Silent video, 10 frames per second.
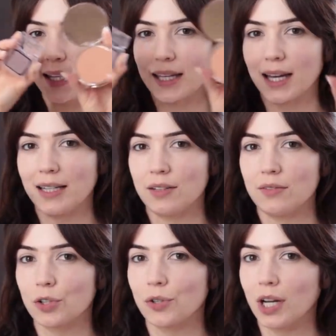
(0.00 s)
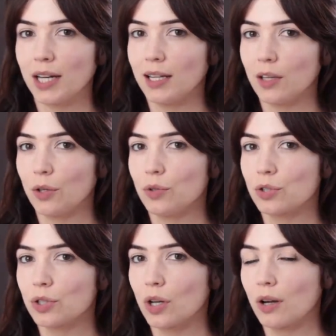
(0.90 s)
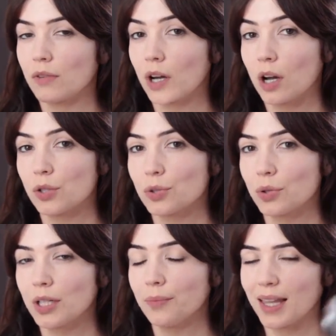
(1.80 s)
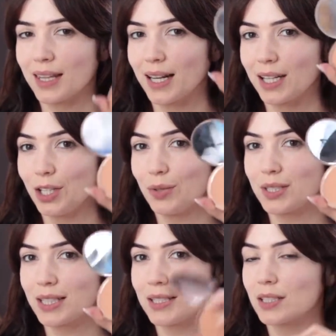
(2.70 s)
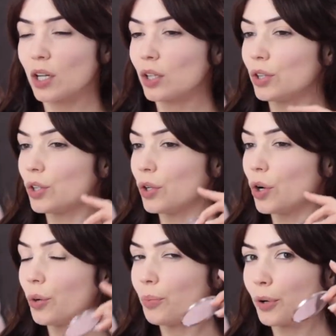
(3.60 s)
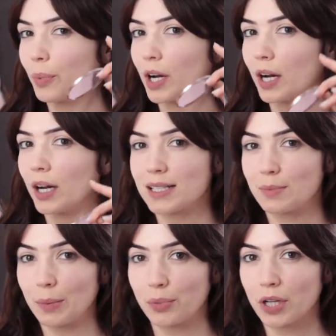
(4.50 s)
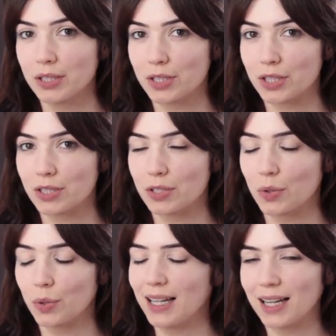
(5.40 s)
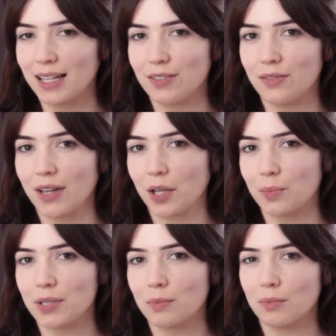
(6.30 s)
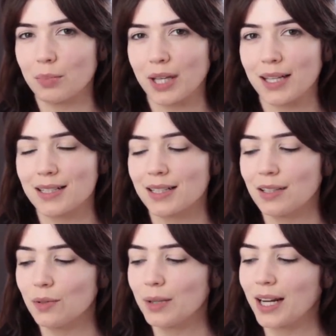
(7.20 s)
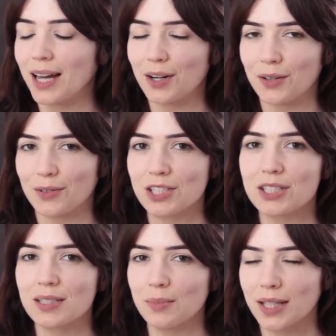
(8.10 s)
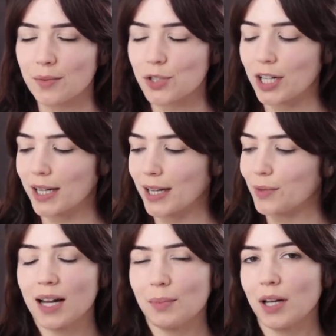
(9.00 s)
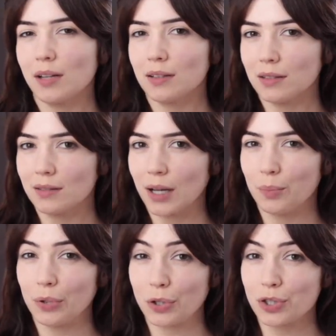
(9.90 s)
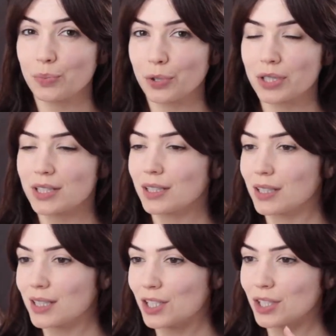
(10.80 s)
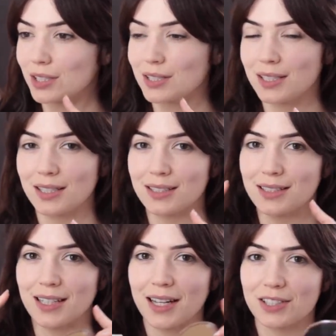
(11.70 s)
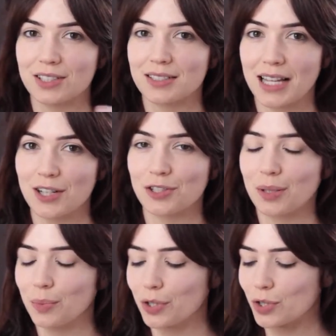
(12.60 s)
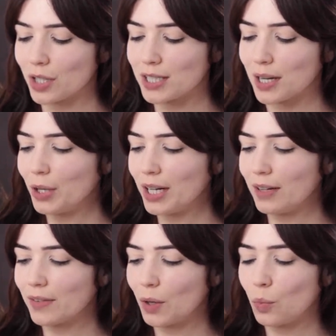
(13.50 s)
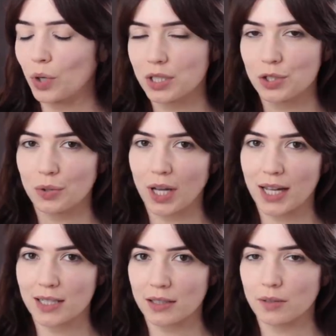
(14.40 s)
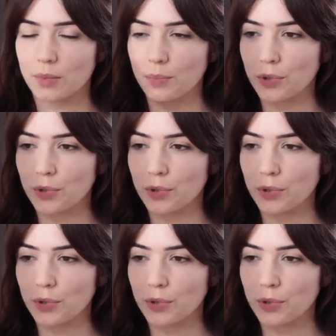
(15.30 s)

I can kind of create the illusion of a contour, and then I can use this on the upper part as my bronzer, so it kind of helps them blend a little bit. I don't know. It's just something I'm trying out. I'm not a blush person because, as you can see, I just naturally blush all the time. But if I want to add a little bit of